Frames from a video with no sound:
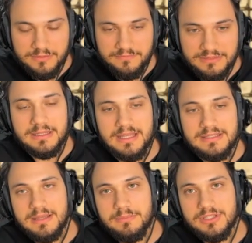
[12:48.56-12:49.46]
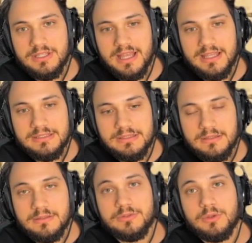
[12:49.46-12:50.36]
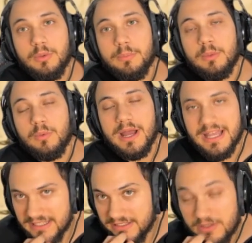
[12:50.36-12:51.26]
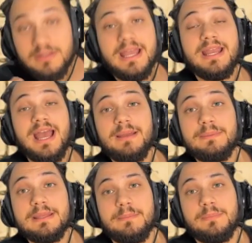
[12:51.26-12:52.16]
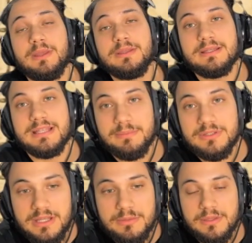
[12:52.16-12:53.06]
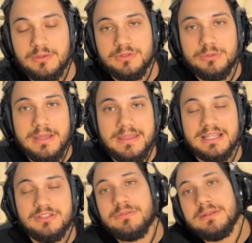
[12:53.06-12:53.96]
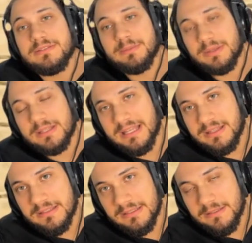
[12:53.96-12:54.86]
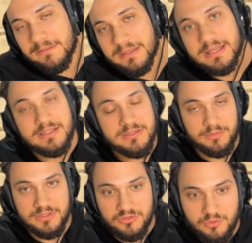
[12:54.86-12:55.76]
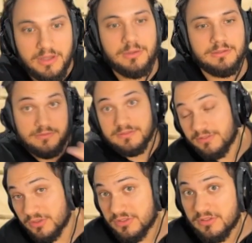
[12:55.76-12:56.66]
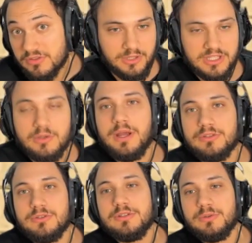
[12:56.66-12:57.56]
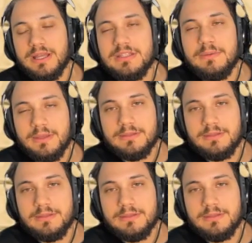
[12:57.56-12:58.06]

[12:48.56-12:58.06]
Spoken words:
See that damage, guys? So, but why did all that happen? Because the damage can be increased by 10 to 50%, and the speed as well. So you already know how to use the right spell.